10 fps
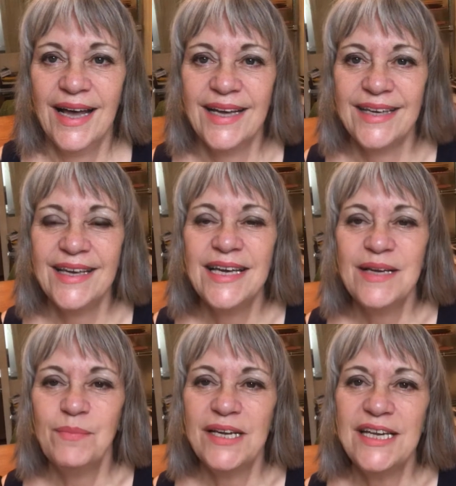Hi,
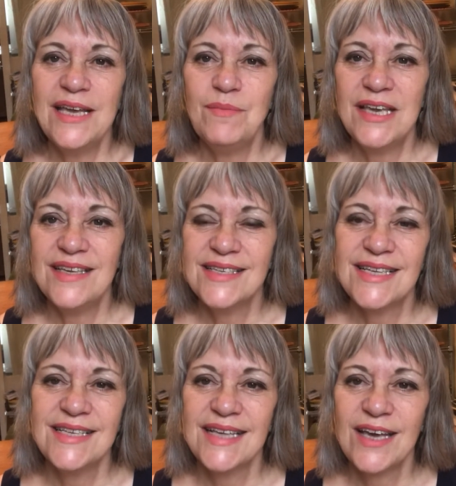my name is
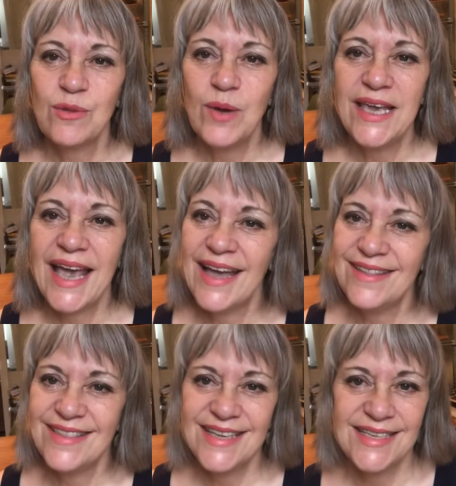Liz Hathway
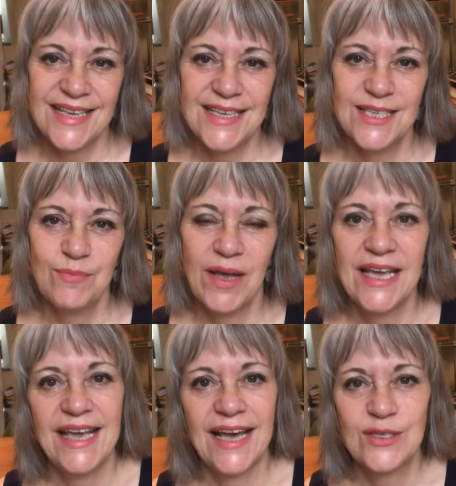and this is
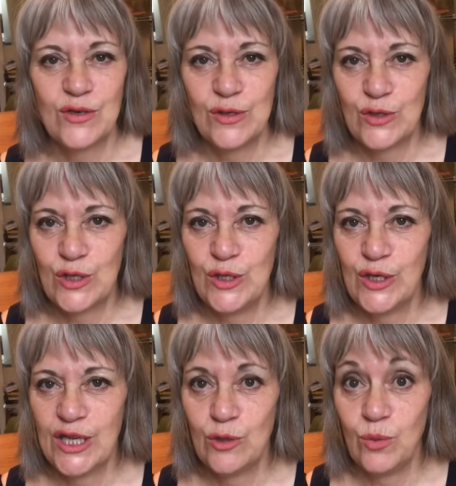my astrological
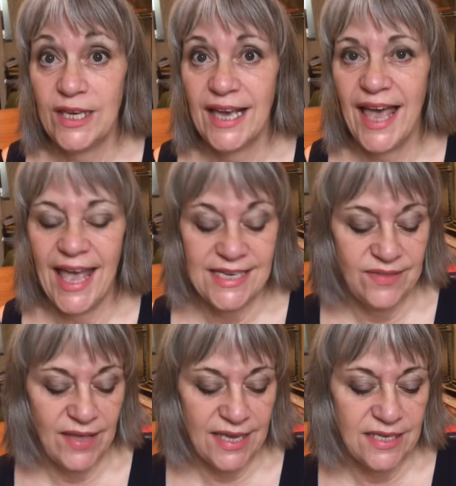look at the week ahead
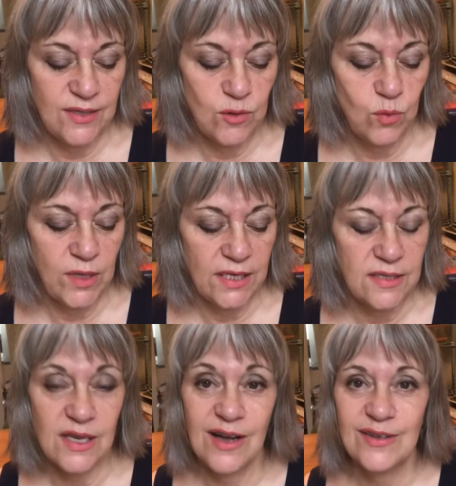and that is the week
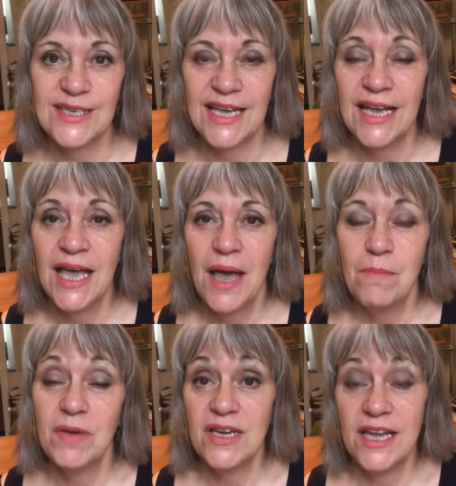starting
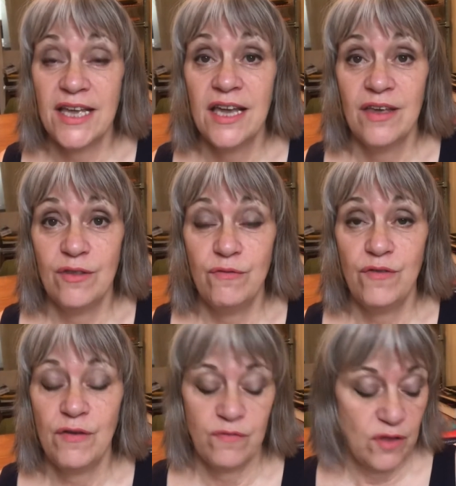Monday the
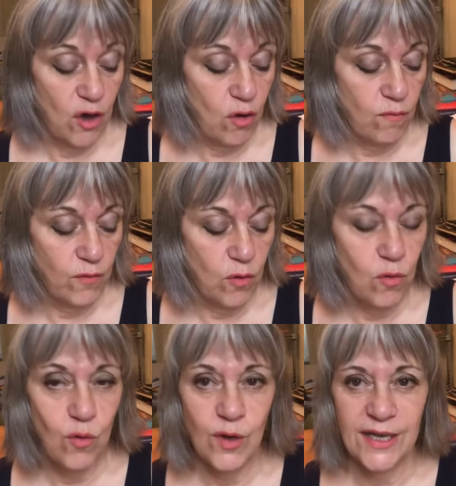5th of
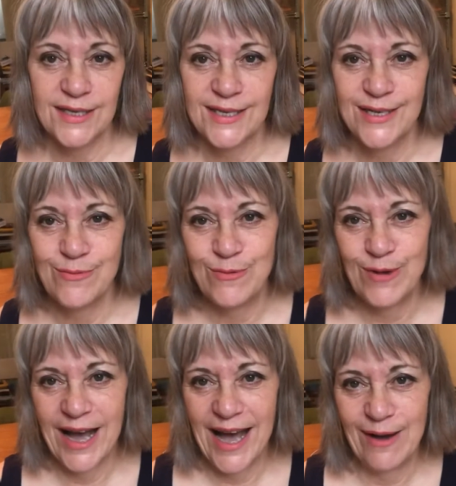August.
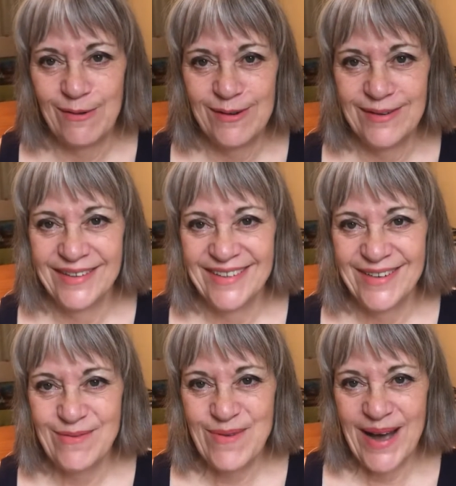Wow,
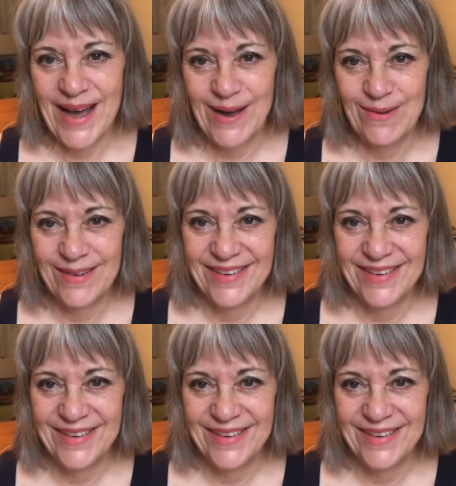wow,